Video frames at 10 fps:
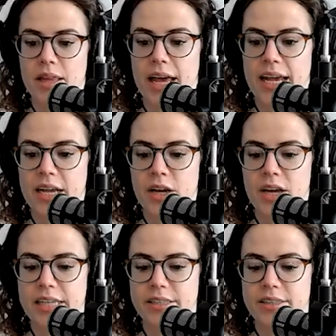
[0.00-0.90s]
like
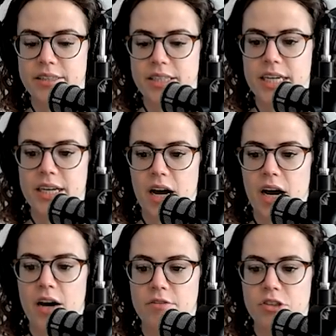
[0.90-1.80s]
instead
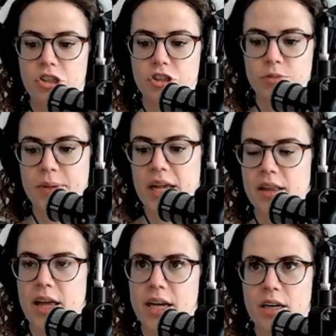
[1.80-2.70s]
of just
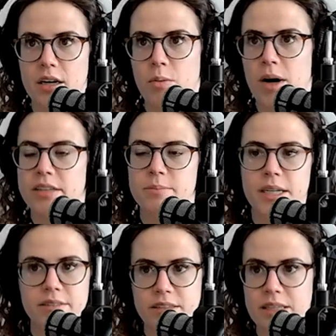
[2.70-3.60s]
being like, oh, why is
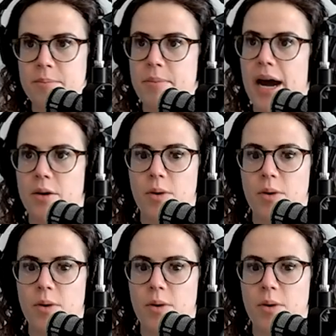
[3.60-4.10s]
my sleep bad?